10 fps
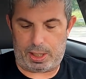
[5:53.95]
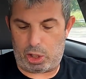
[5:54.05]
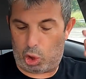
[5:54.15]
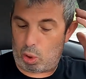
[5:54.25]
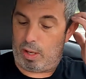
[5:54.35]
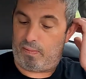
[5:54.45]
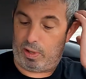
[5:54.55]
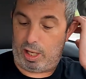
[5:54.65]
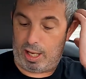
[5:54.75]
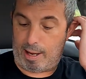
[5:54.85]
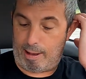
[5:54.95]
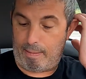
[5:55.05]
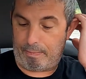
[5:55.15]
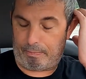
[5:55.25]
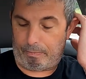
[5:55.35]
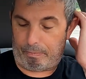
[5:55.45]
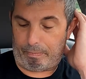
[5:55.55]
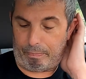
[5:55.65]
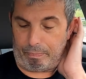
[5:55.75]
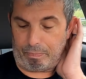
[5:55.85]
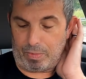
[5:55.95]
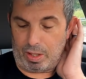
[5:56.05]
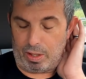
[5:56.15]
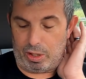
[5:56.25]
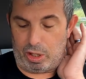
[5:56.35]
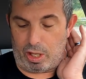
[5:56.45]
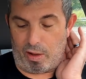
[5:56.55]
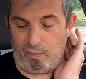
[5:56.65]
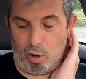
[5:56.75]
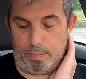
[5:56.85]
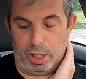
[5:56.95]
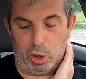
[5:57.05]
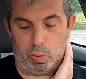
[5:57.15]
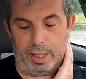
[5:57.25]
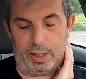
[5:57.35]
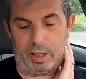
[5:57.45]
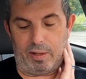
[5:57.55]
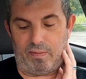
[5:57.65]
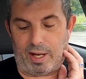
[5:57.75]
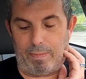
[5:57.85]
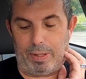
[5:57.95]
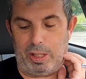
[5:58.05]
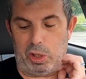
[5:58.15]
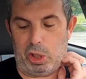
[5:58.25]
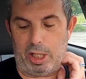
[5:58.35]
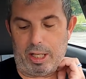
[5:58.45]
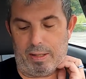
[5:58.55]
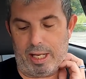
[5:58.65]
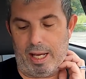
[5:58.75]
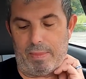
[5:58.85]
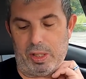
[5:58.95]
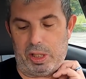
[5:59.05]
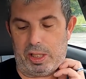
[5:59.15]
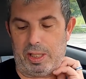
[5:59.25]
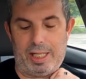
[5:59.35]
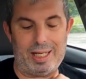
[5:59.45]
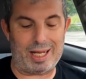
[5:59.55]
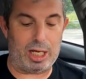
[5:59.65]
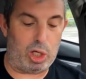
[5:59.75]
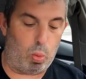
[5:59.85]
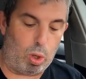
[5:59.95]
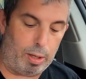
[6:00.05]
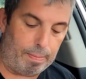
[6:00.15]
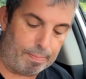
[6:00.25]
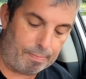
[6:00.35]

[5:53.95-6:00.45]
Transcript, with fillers: Enjoy for the uh, the four piece wings and the five piece chicken came to 16.91.